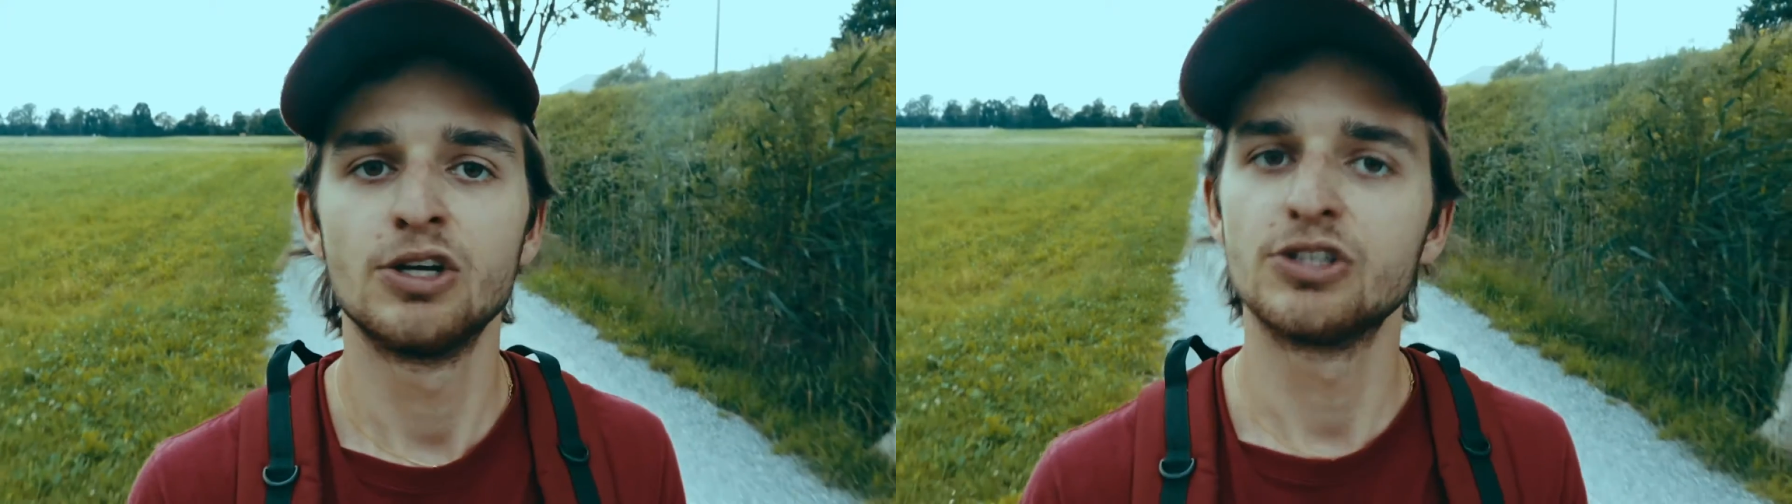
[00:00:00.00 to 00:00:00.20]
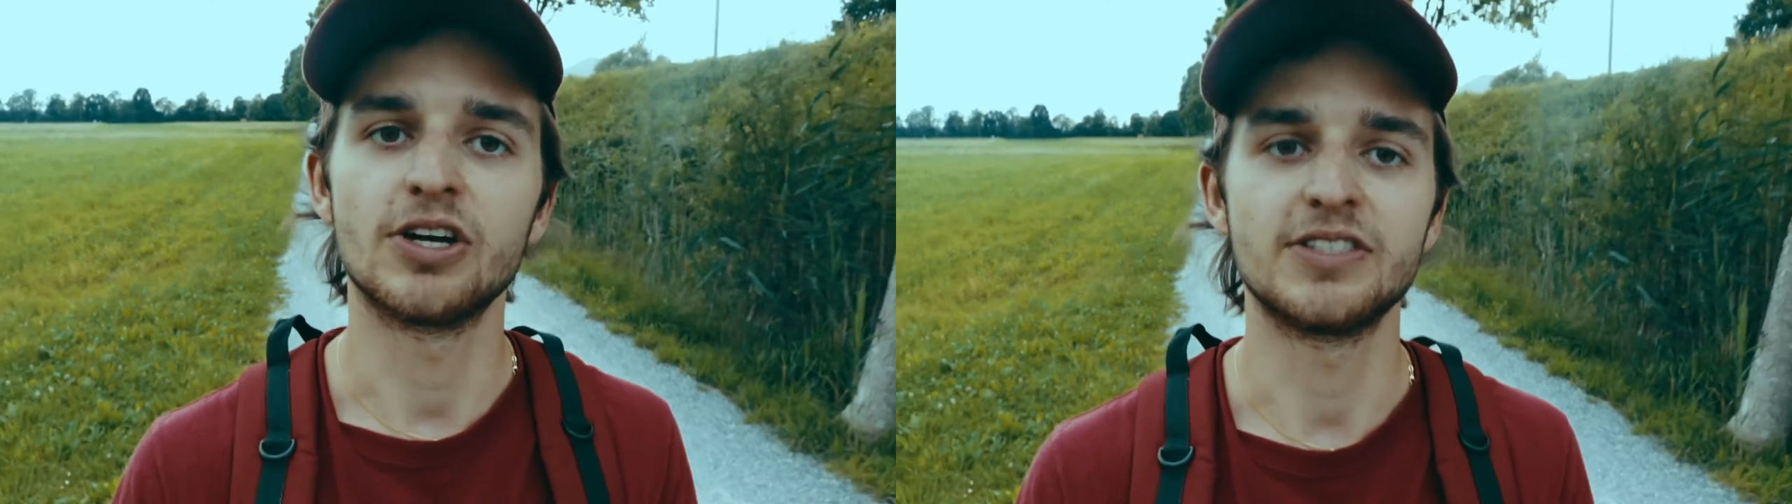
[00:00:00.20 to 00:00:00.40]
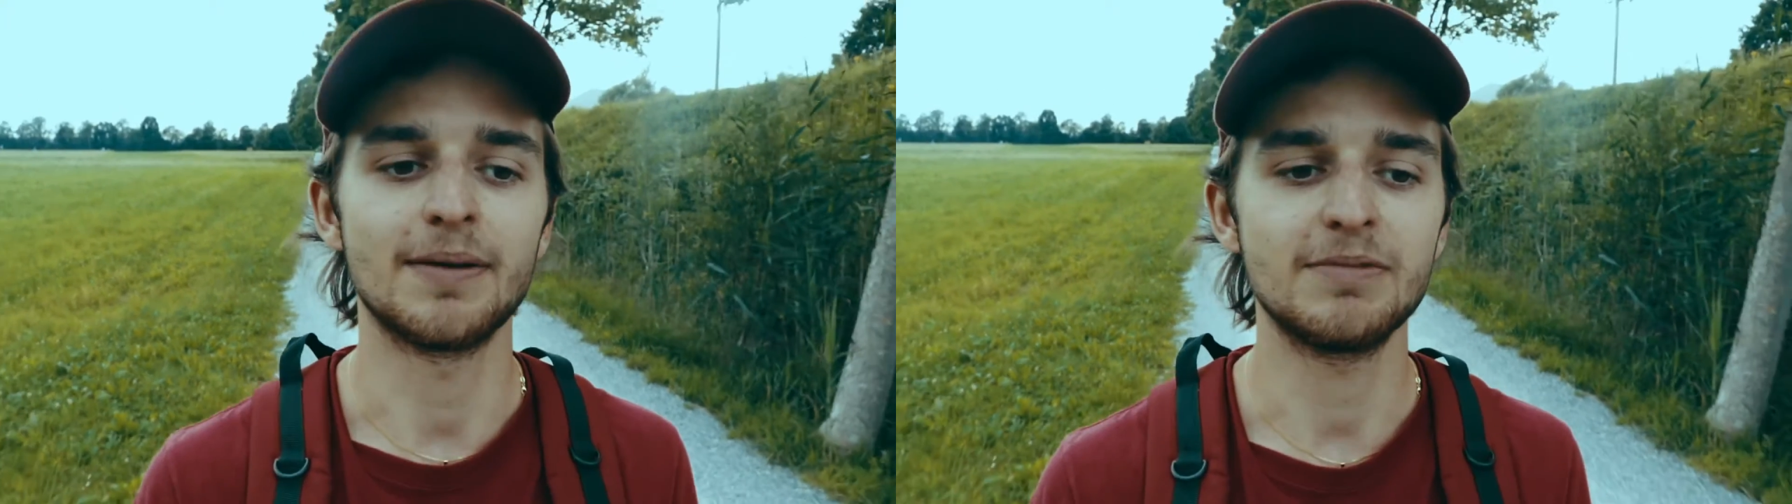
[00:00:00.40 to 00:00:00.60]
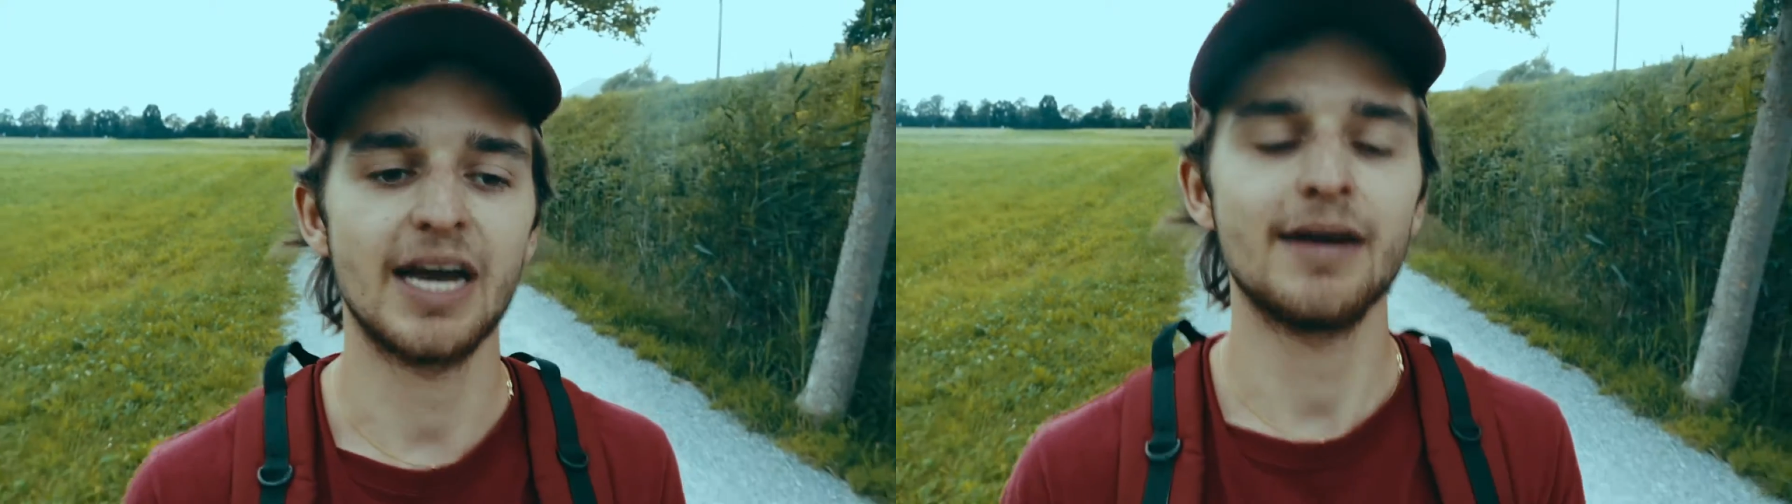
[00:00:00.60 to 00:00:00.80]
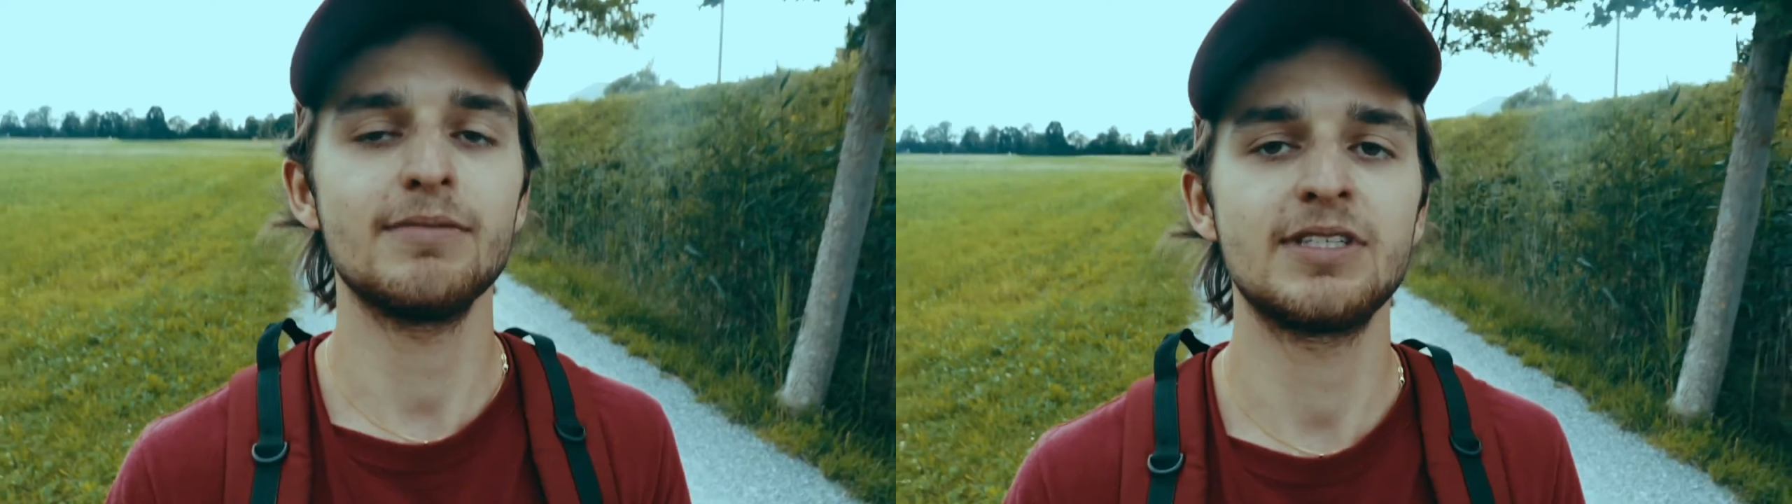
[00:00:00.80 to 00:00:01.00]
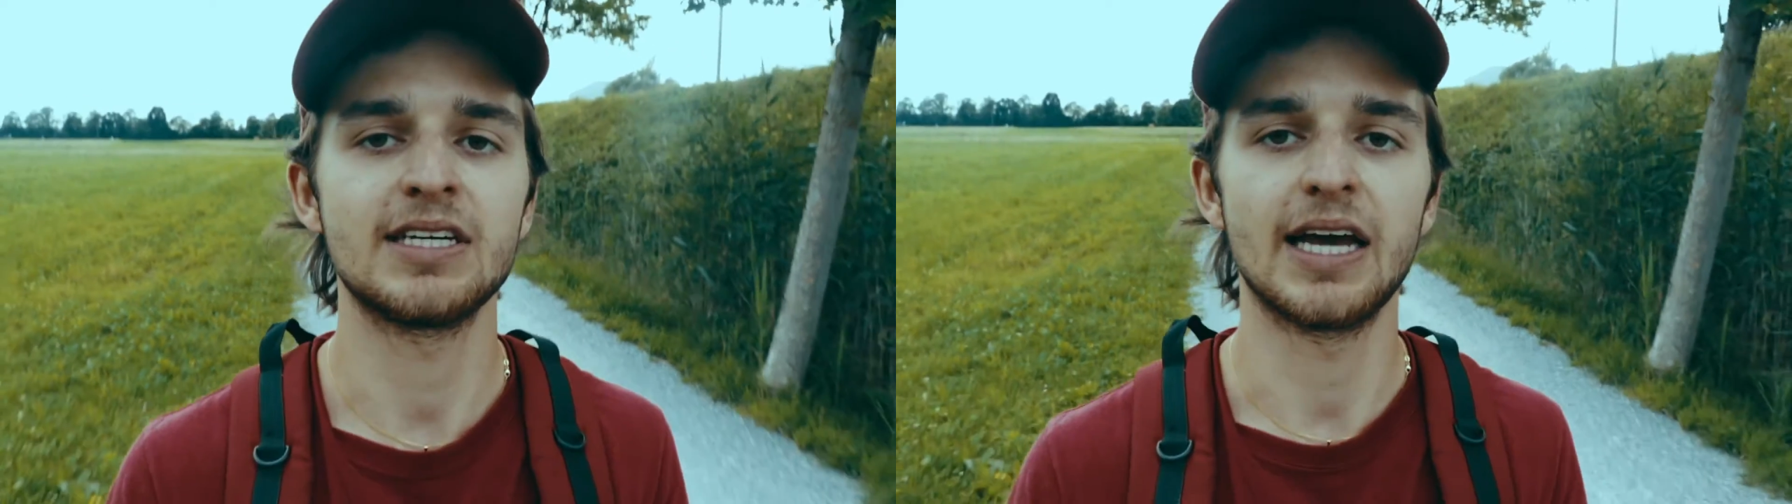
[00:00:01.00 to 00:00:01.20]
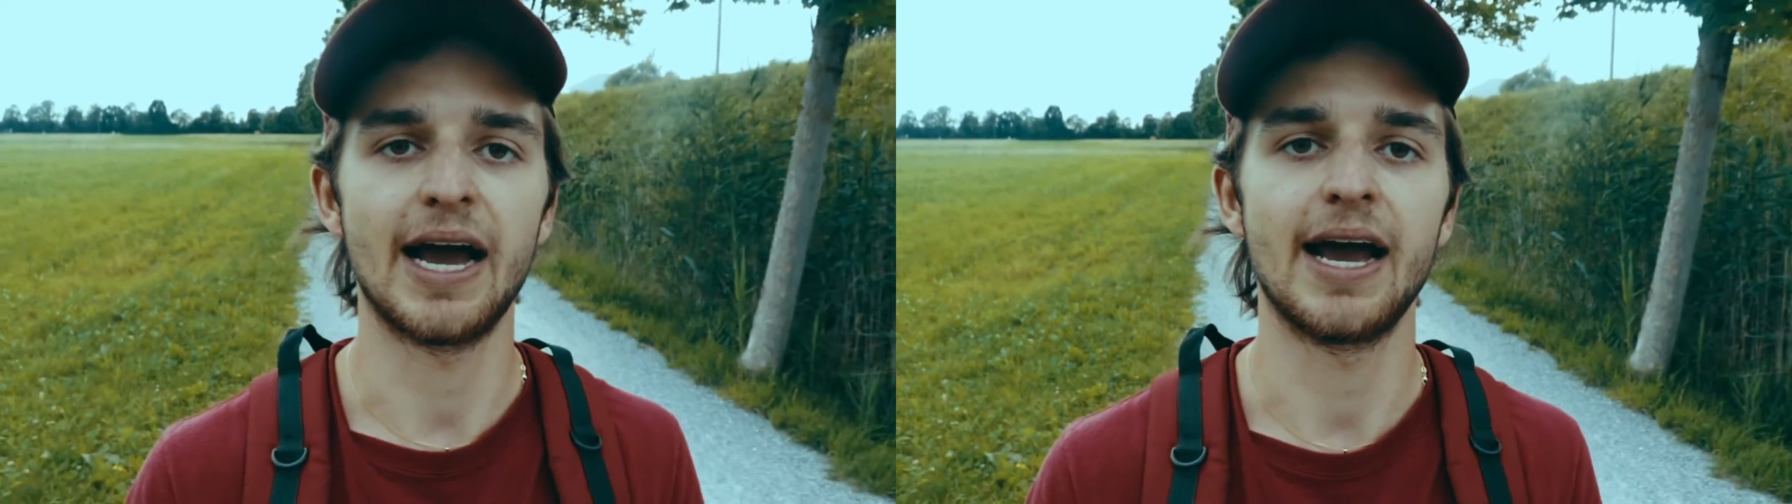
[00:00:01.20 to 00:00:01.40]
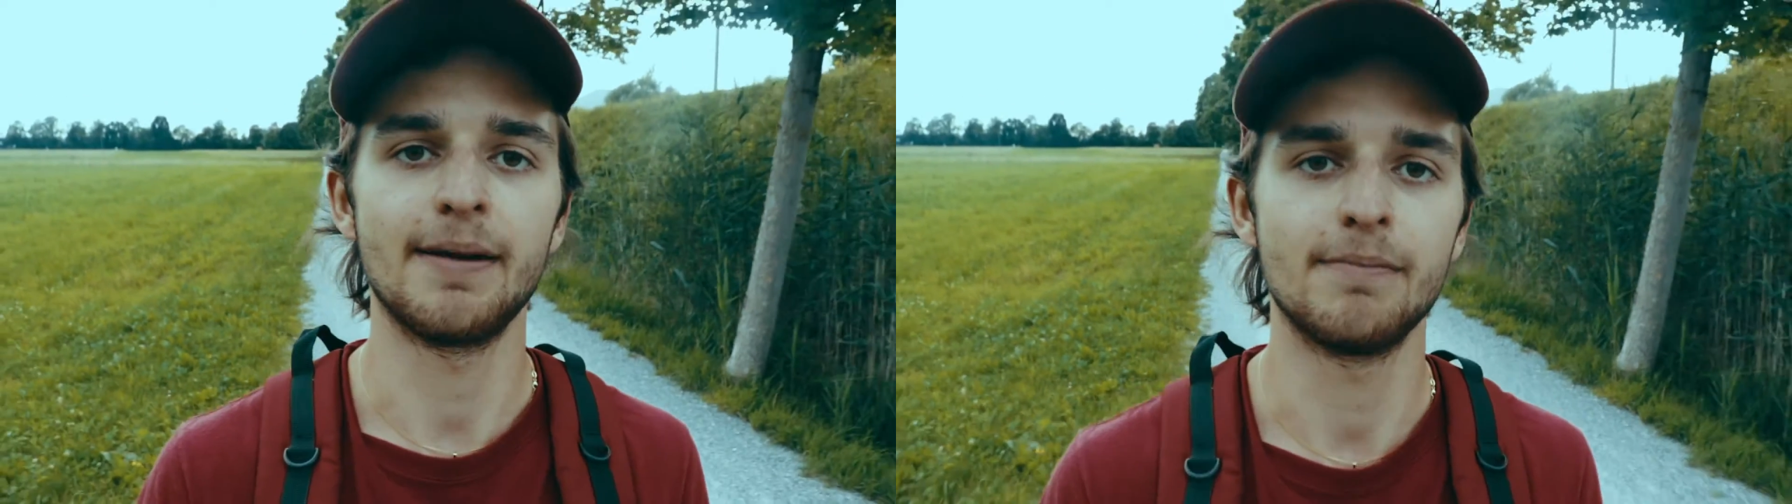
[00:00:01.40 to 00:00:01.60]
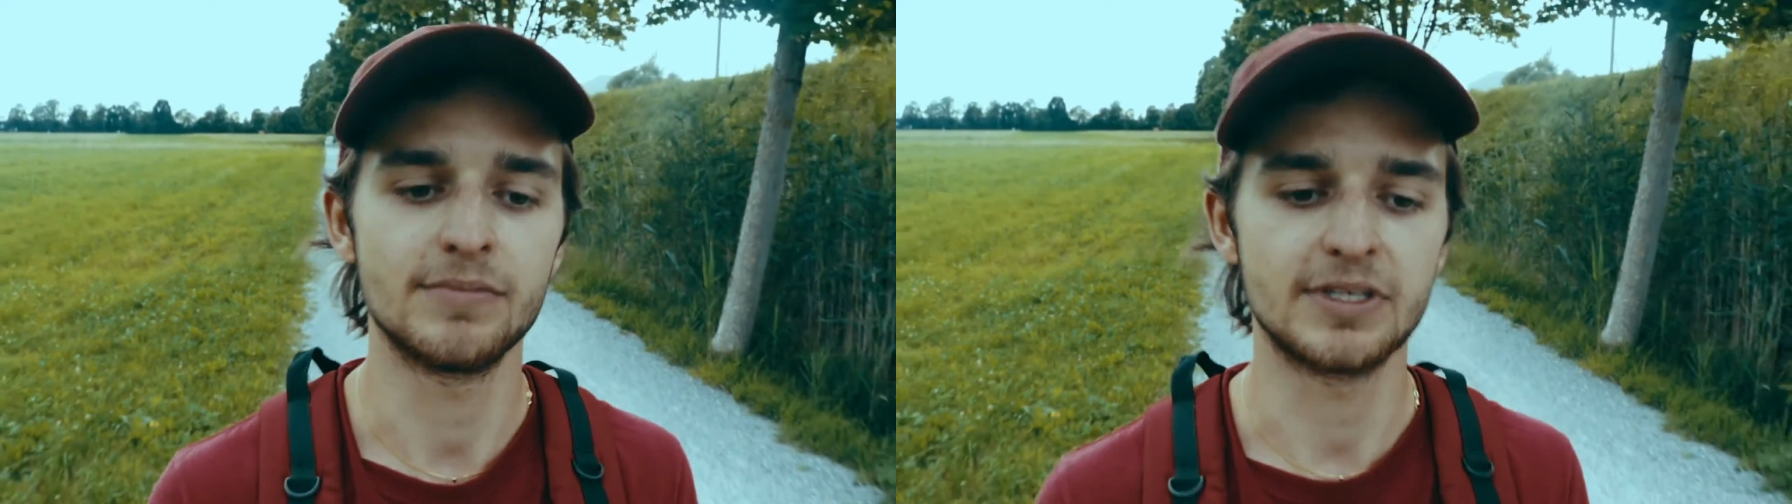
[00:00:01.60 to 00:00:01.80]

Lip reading: So sometimes I'm